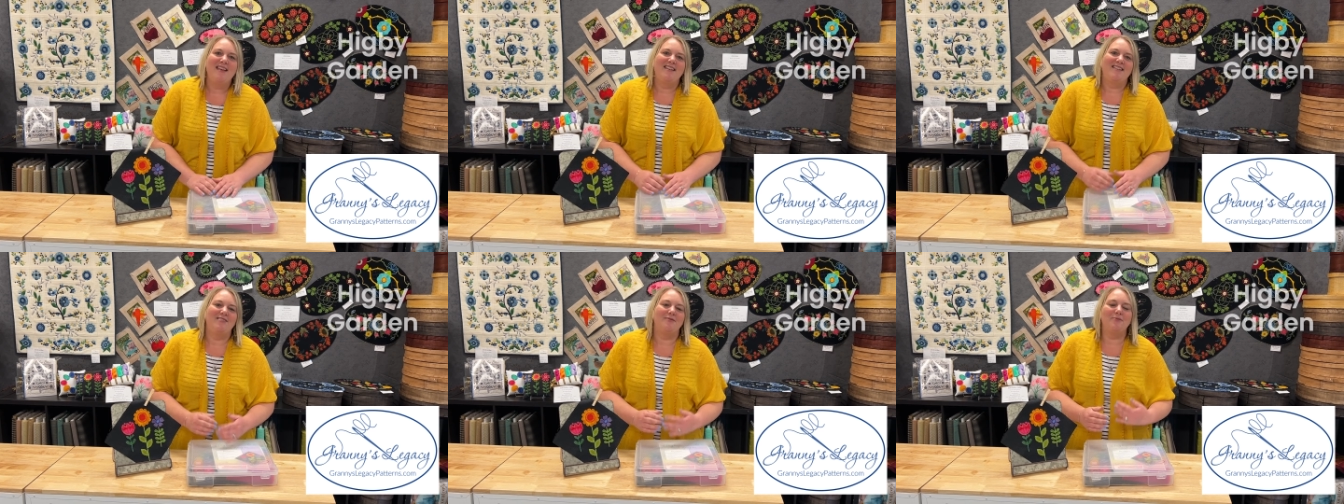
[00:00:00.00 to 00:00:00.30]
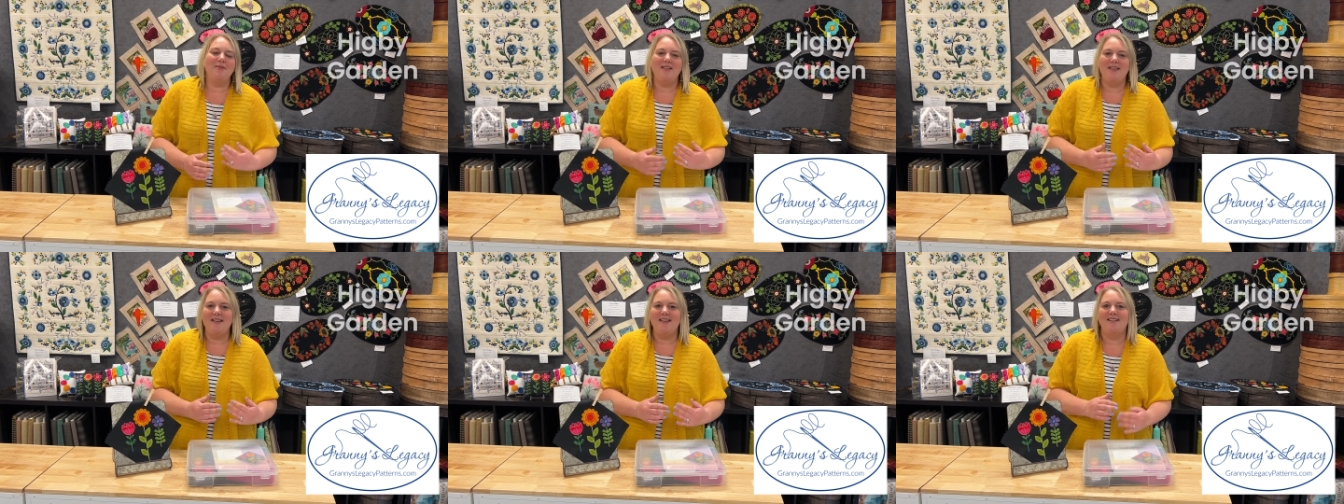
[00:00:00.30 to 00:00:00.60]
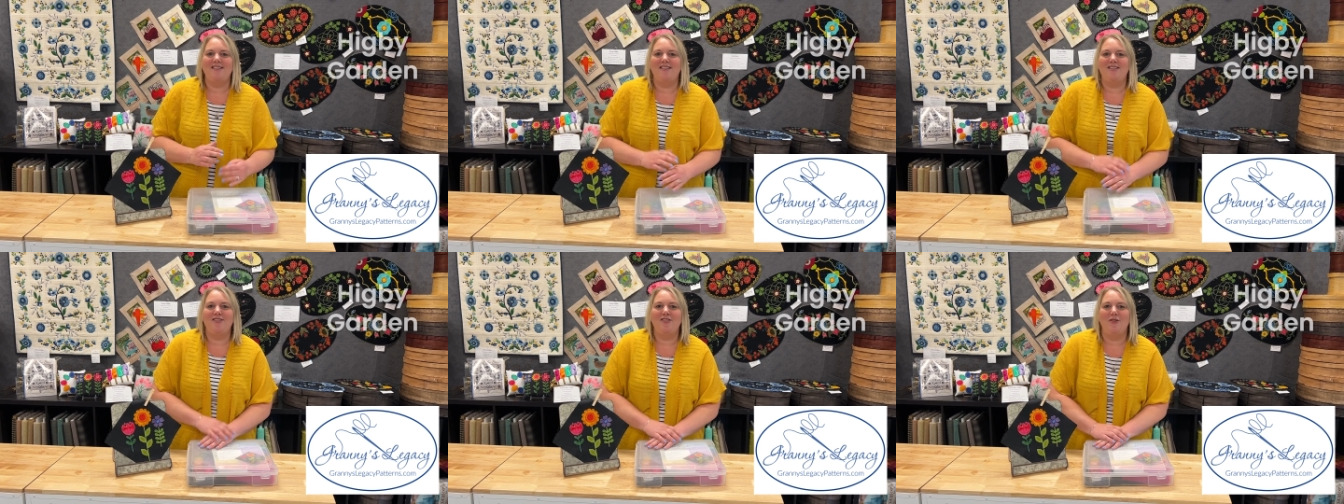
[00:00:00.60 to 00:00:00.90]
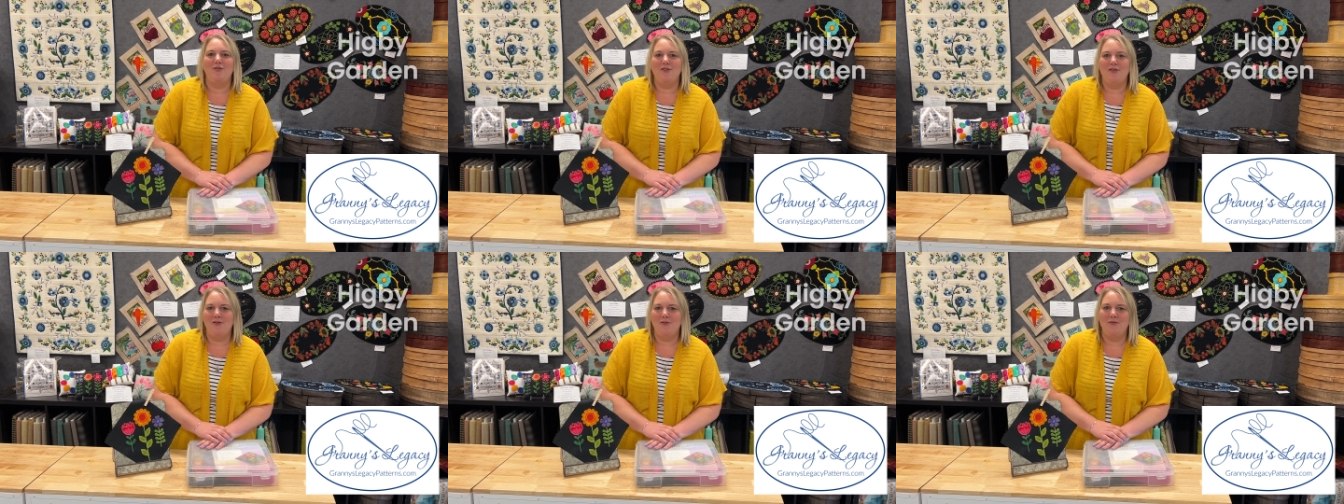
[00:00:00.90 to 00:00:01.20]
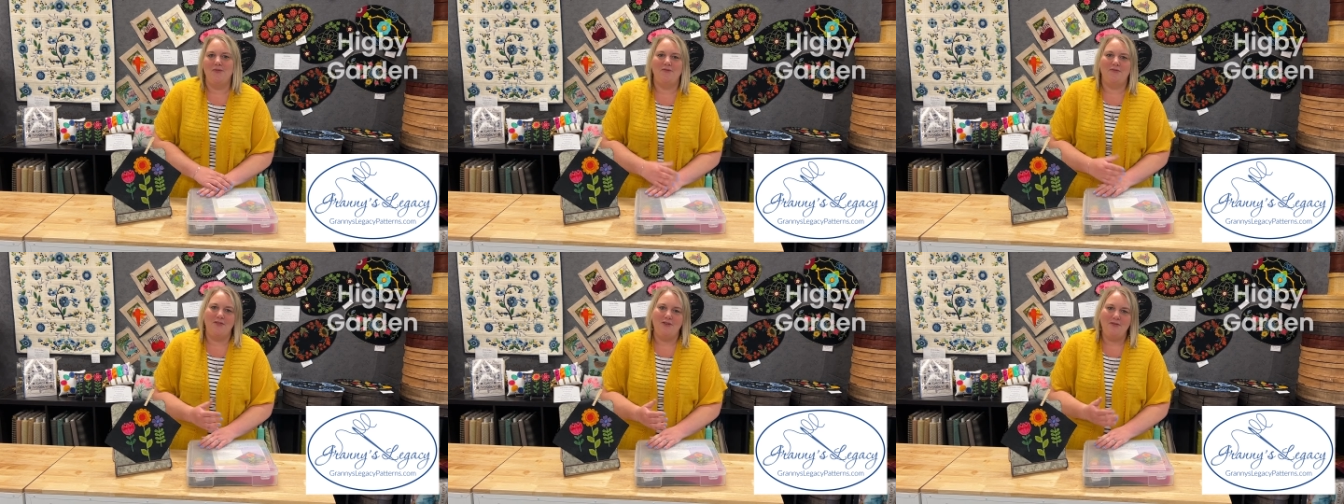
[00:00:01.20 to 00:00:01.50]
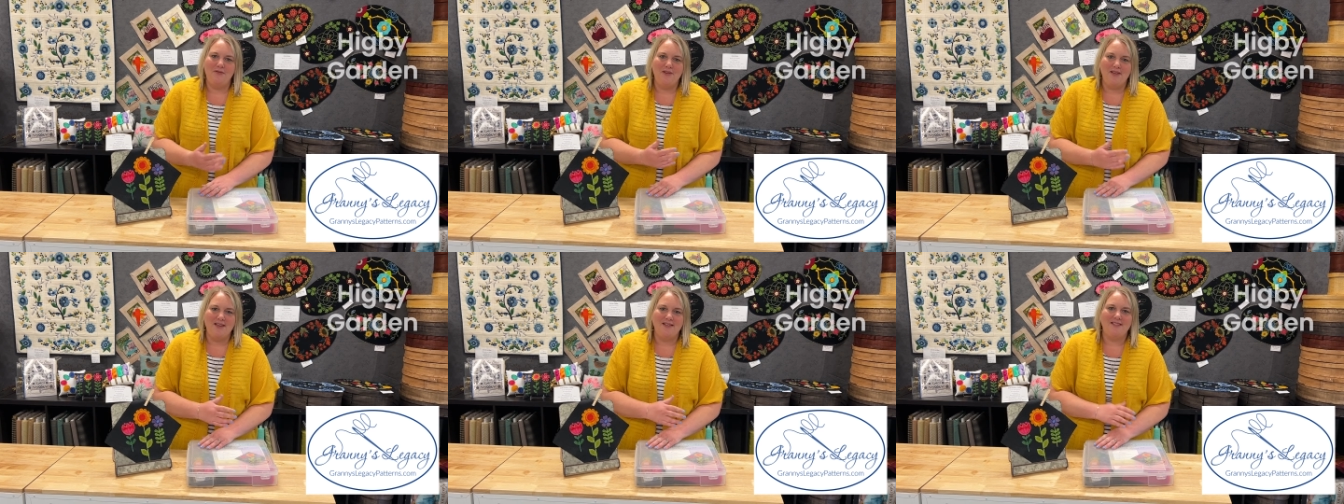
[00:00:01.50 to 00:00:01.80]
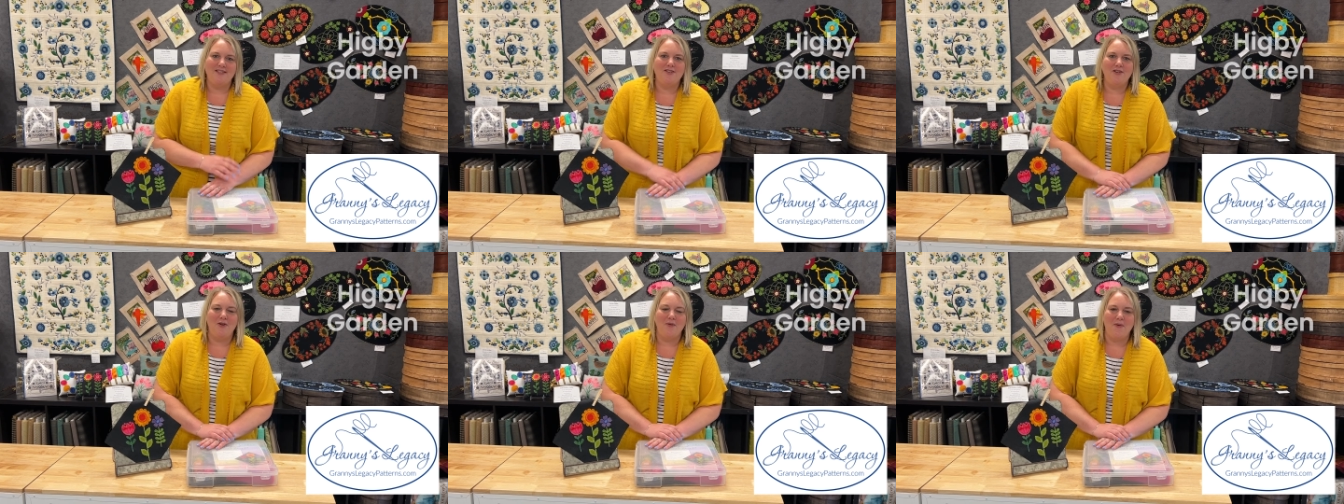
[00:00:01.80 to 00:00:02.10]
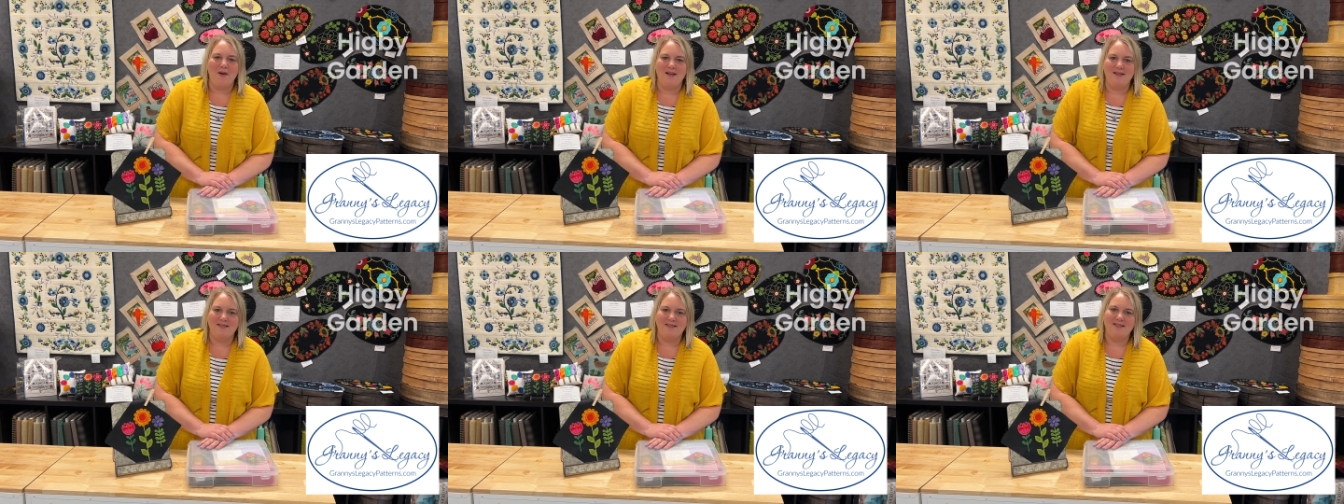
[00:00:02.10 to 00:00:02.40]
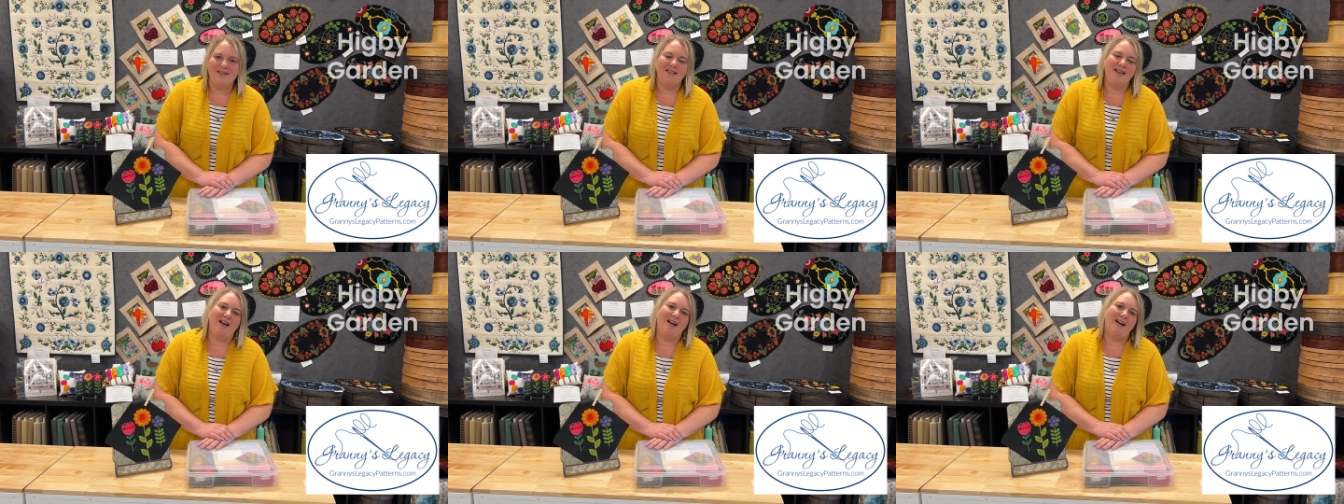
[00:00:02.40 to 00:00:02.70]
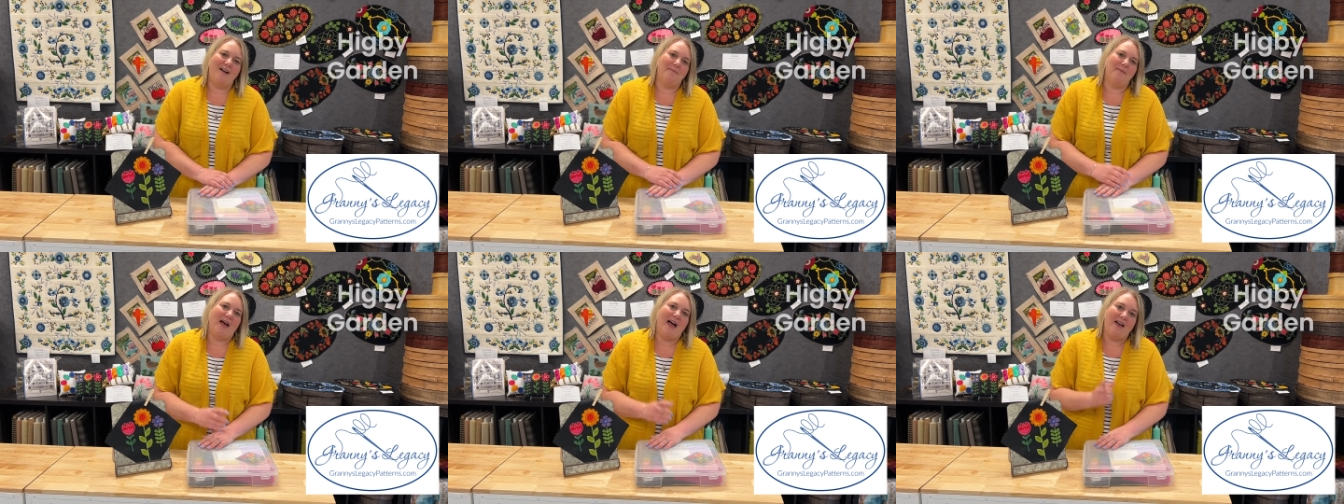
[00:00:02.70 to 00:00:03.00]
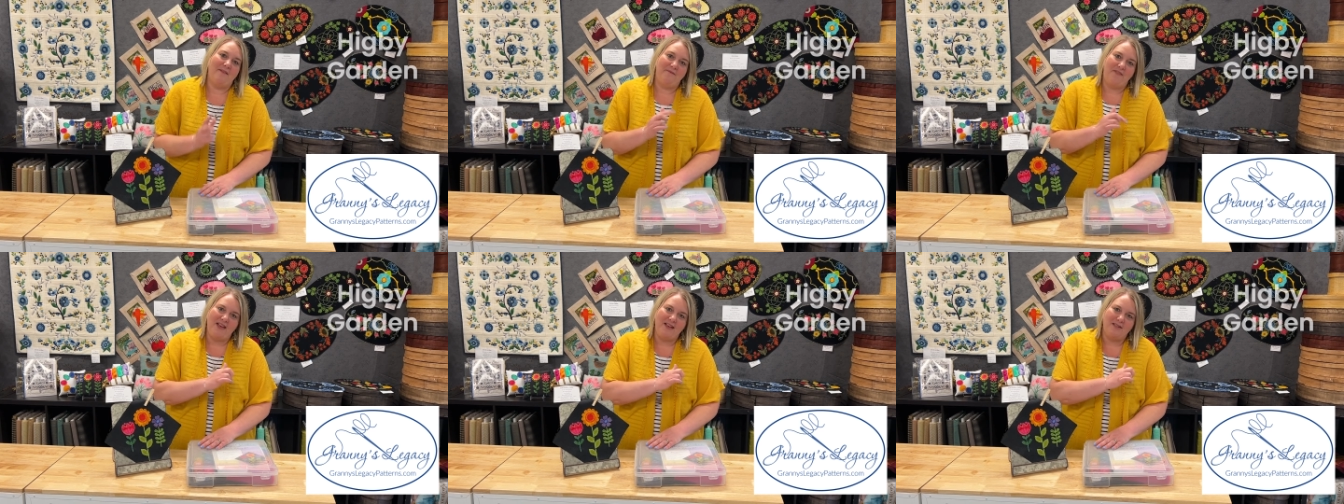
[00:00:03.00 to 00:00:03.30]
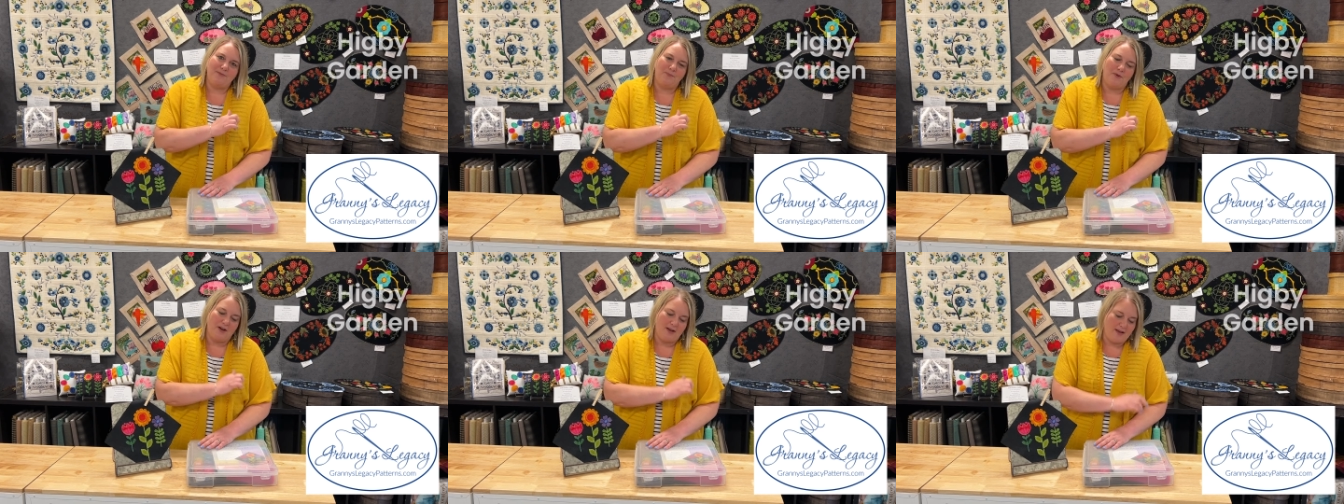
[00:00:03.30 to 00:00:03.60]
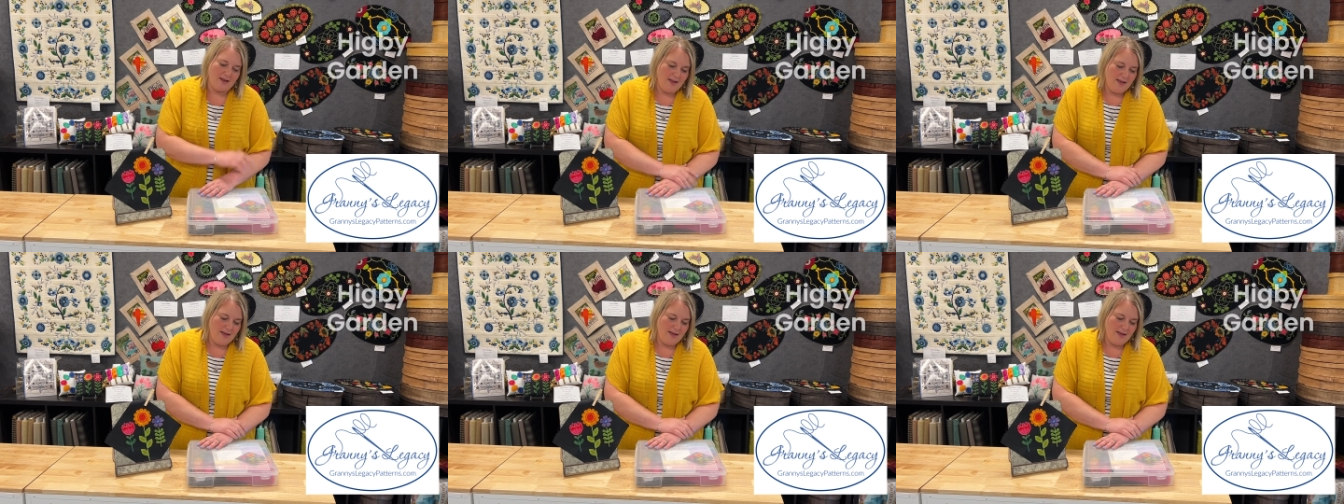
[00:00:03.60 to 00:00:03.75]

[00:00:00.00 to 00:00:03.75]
to really get to know you and for you to get to know us um, on Facebook.